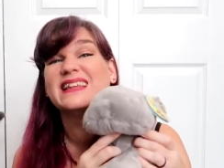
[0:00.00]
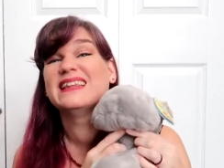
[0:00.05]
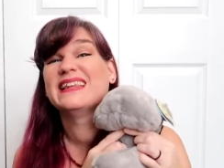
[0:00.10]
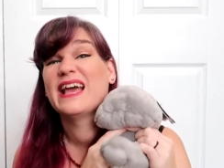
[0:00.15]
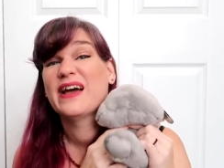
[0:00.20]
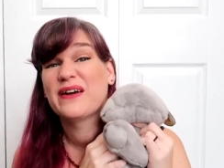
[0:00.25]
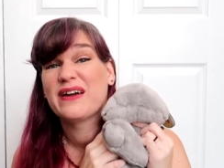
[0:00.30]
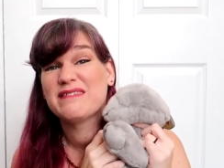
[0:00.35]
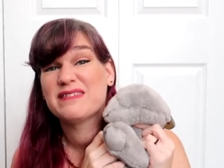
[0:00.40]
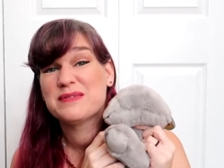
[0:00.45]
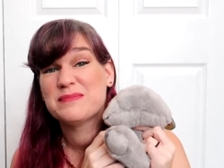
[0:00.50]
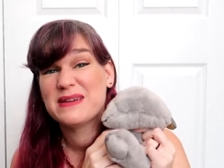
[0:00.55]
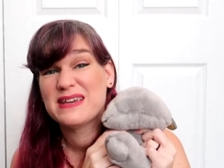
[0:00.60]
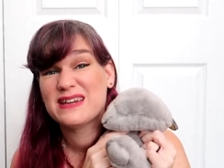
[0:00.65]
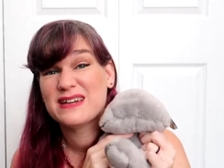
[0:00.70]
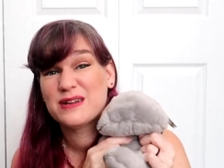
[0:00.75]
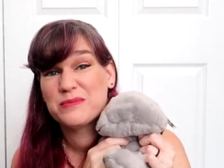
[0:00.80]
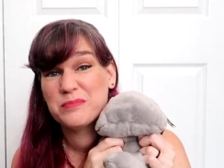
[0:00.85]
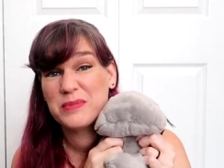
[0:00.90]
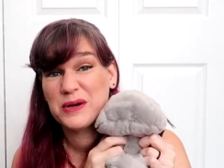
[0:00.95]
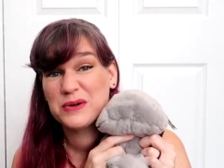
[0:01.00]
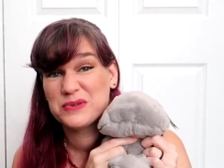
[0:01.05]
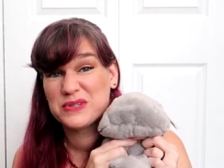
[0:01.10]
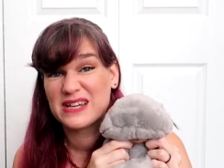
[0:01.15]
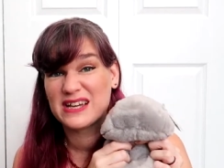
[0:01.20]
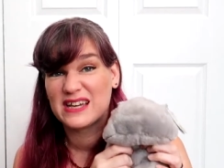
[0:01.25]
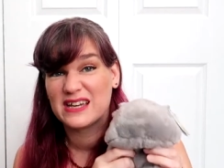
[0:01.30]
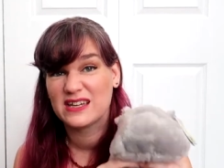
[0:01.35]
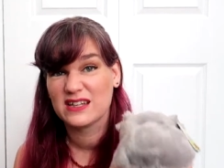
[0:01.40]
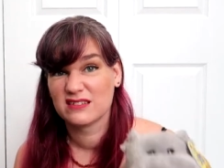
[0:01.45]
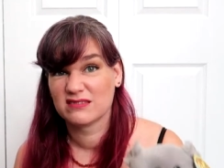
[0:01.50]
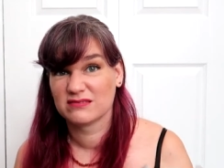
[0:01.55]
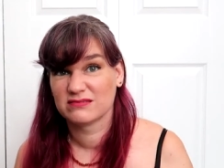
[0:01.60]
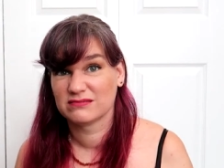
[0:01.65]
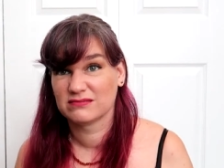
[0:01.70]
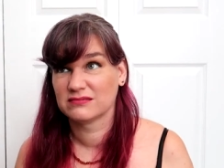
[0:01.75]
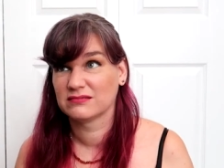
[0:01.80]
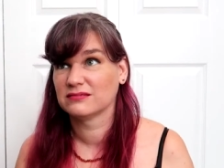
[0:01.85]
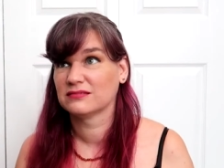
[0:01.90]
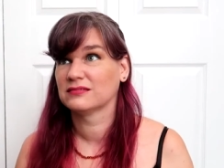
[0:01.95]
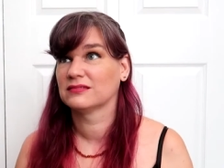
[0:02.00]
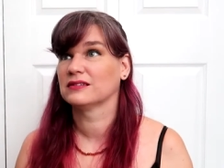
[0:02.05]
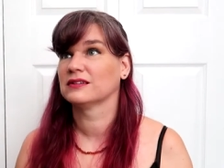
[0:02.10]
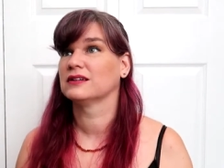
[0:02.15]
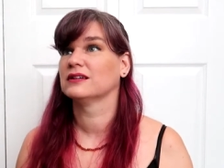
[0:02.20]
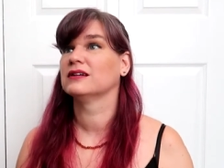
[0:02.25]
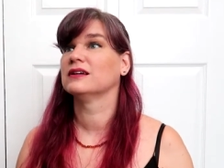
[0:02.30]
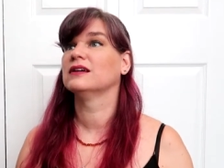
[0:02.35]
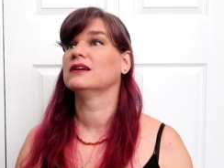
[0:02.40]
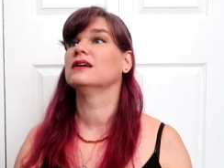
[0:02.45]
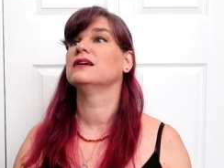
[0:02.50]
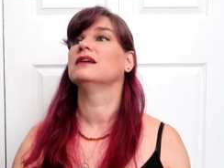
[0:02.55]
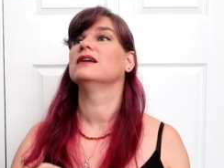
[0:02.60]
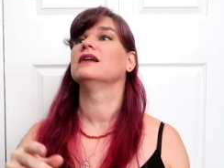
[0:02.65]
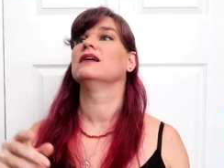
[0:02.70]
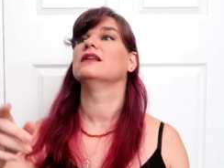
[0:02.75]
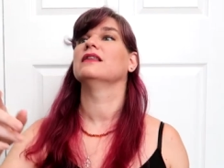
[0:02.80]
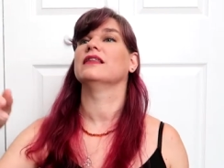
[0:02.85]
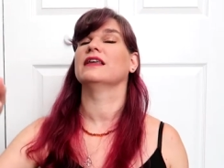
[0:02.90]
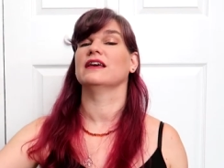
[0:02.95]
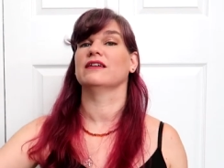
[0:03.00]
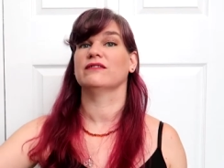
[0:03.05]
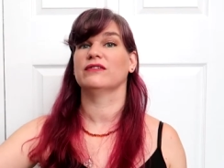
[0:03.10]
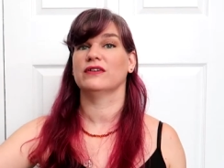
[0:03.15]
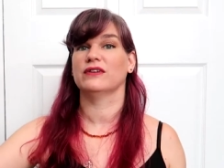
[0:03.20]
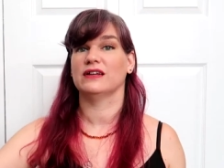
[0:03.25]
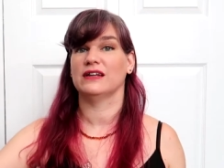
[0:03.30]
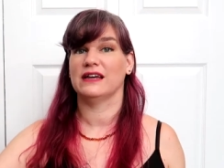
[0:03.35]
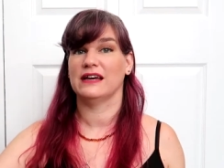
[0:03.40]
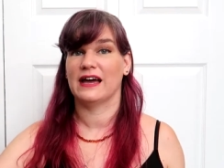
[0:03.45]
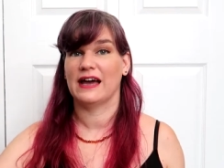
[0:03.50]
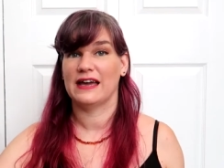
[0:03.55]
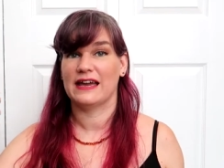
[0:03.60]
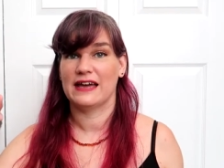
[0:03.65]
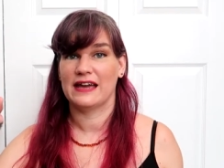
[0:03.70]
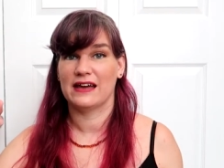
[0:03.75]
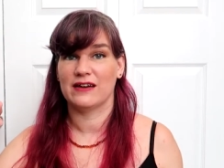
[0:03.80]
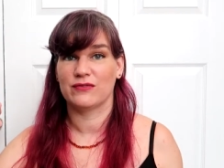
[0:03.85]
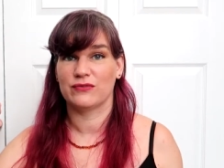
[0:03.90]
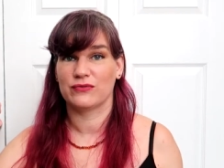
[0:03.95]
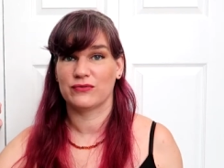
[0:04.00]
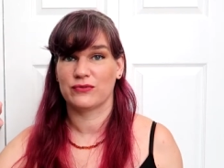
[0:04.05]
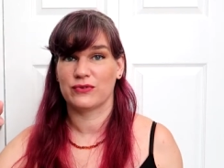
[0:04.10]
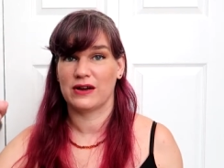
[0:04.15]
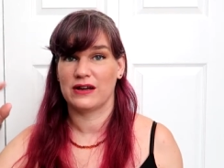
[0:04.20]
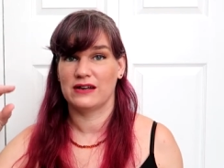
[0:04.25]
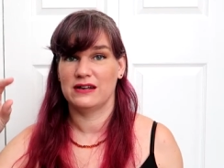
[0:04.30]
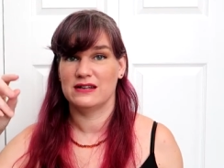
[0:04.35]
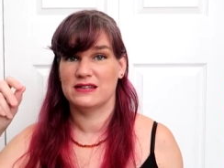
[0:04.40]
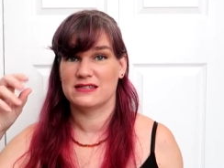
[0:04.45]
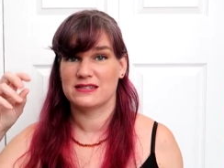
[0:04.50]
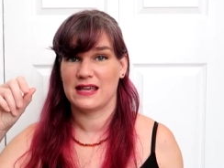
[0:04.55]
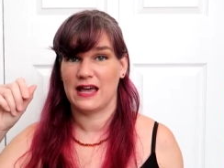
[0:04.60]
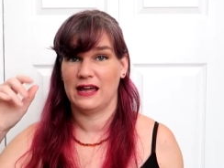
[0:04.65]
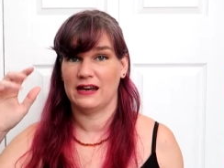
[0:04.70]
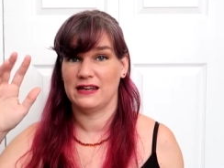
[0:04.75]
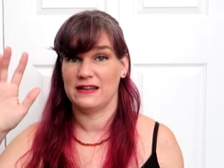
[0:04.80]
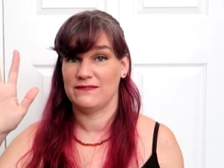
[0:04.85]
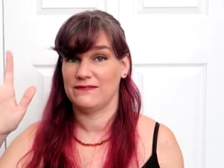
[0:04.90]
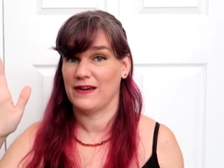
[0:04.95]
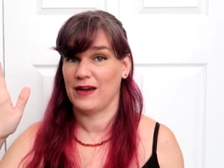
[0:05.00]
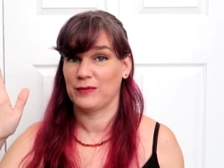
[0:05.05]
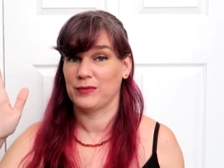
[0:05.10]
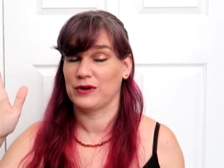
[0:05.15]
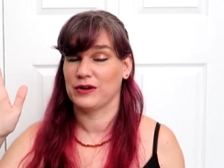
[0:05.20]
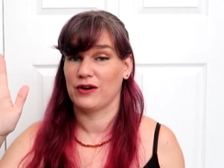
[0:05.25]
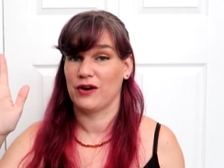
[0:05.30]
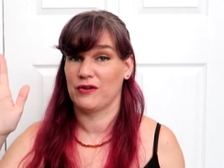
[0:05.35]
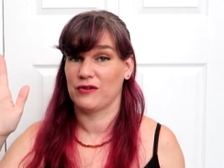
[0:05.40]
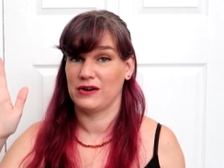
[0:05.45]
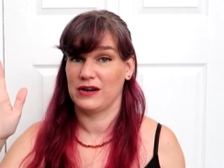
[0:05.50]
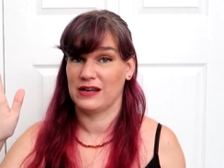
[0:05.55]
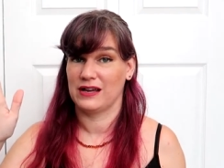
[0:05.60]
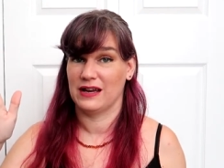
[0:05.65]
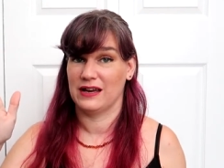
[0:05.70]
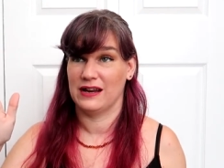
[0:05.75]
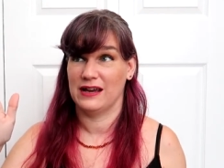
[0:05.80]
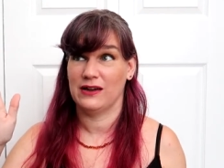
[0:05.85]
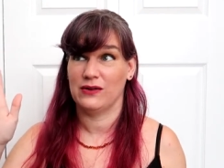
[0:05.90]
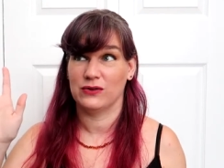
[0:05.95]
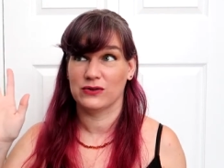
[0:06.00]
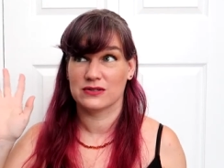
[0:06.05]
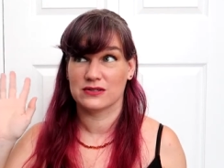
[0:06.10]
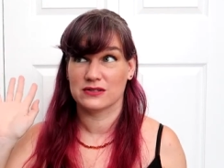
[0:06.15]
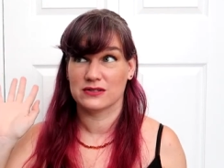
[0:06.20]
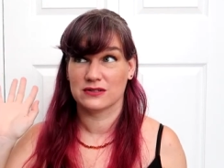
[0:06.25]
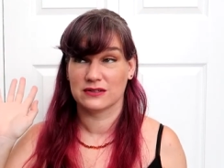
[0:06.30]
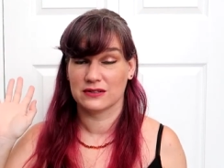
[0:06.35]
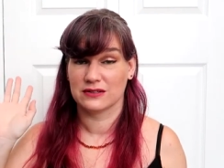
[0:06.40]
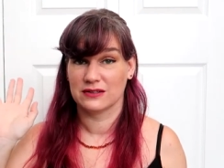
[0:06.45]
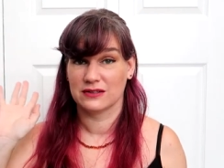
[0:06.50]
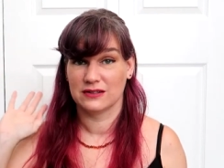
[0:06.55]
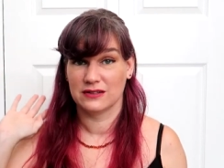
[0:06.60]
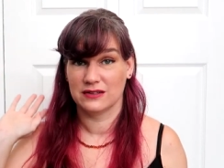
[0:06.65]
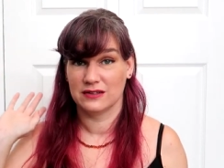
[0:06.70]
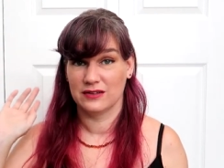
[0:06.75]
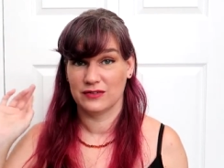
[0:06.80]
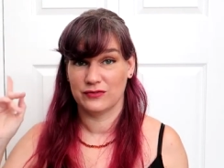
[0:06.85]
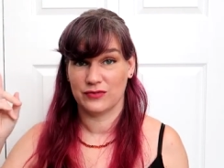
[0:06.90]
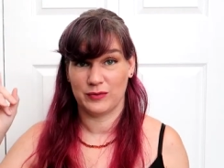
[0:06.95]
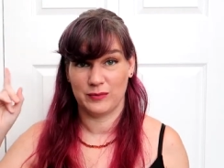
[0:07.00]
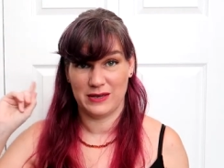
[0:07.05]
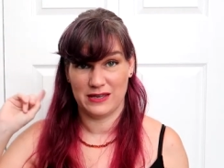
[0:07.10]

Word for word: Now I have to make it a bow tie. Thankfully, I have red satiny fabric already cut out for